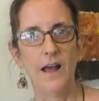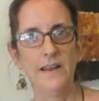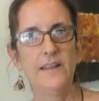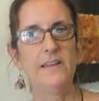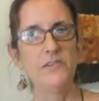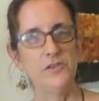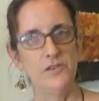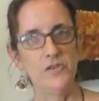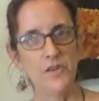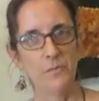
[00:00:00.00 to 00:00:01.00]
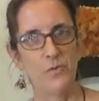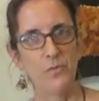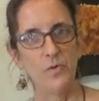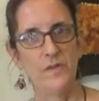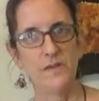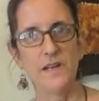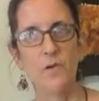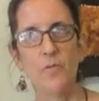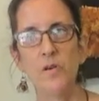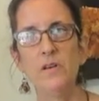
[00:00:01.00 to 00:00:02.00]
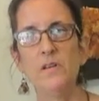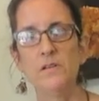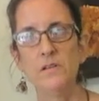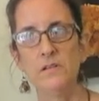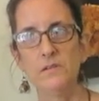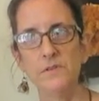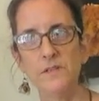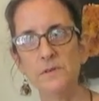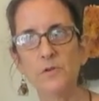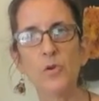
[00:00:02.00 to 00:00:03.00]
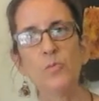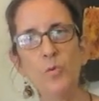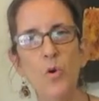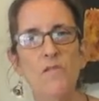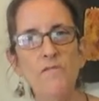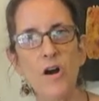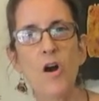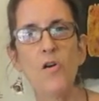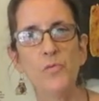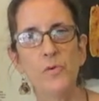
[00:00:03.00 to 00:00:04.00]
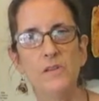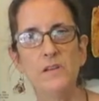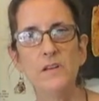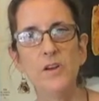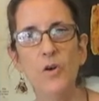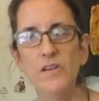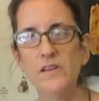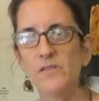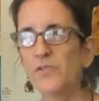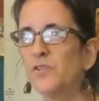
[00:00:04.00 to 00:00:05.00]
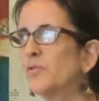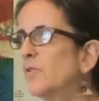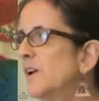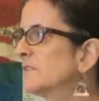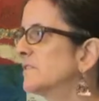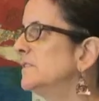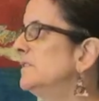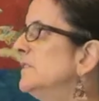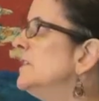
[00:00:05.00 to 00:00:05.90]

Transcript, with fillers: I needed to do something with it, and I wanted to get a little more involved with it and go in a different direction.